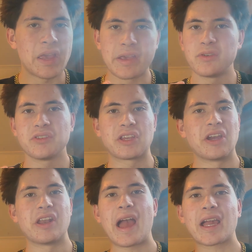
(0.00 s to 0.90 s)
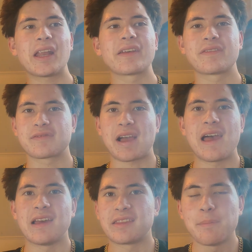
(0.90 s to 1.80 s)
It was good. I gotta
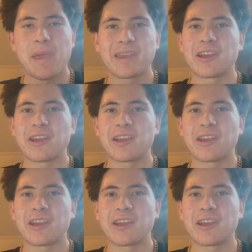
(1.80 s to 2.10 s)
highlight the main